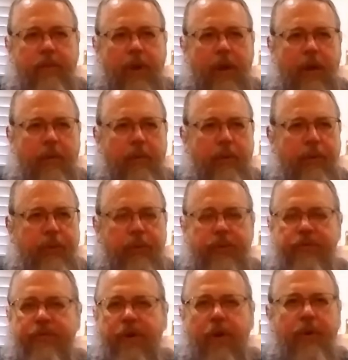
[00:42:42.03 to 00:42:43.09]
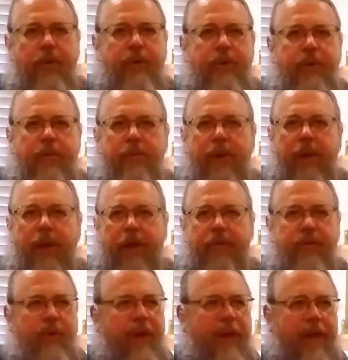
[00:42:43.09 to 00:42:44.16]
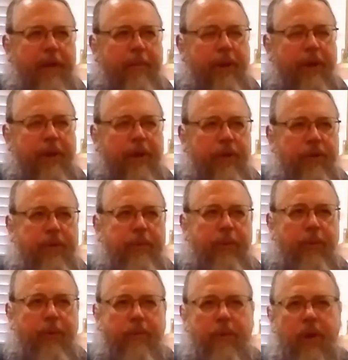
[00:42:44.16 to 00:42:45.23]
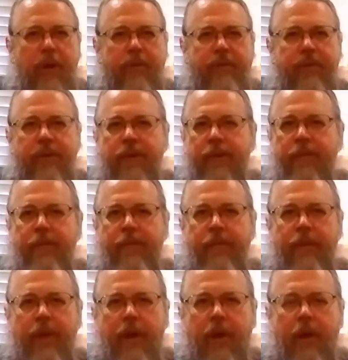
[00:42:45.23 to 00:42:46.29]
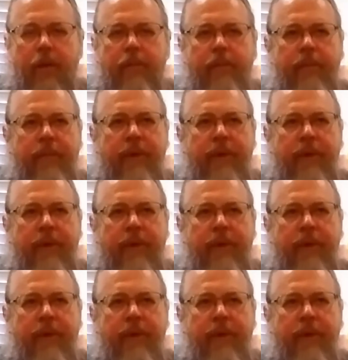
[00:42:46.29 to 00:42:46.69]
uh, which were far too complex for anybody else to pull them off, um,